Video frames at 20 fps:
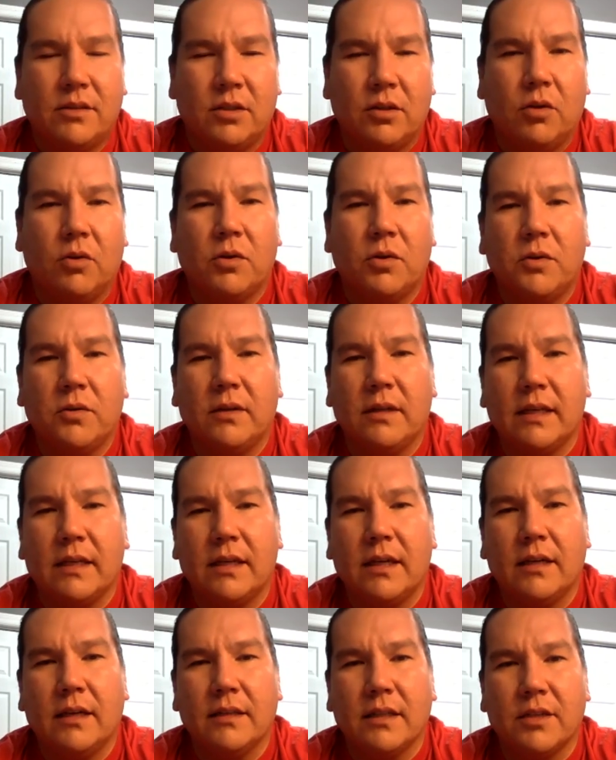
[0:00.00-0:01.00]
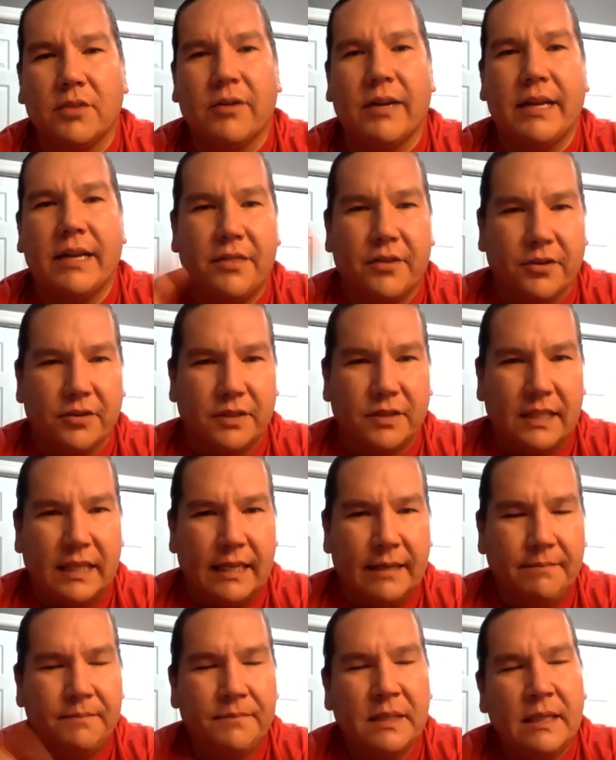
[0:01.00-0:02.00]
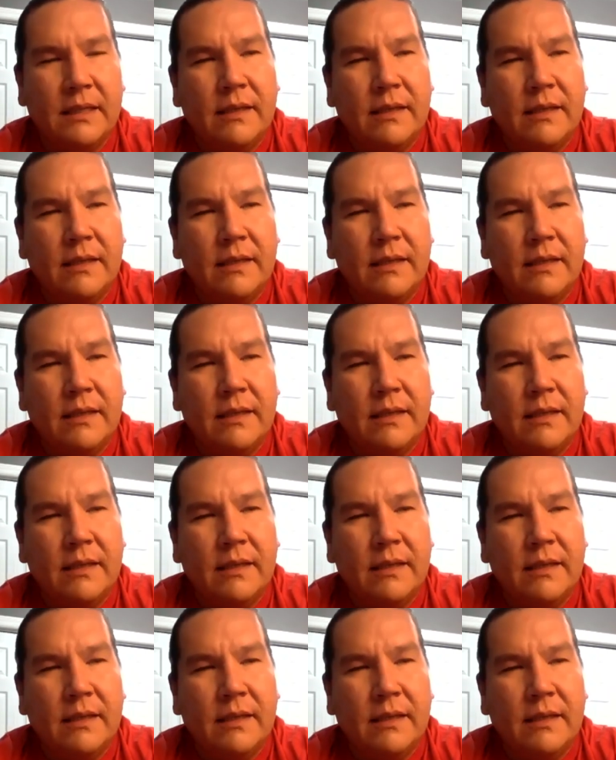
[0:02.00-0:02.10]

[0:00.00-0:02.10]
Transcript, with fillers: colloquially called it grade 13.